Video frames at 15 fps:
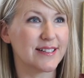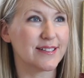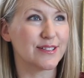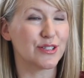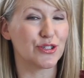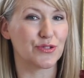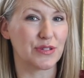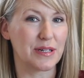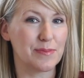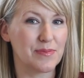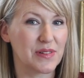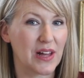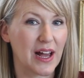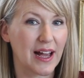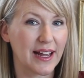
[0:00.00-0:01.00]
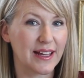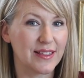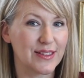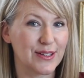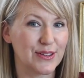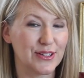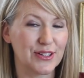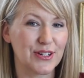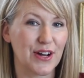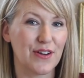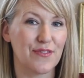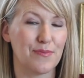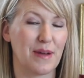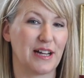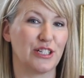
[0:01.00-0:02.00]
streamline the look
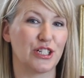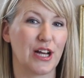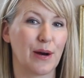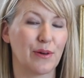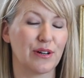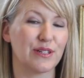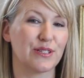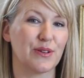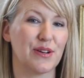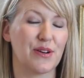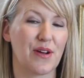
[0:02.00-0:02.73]
of my shower so I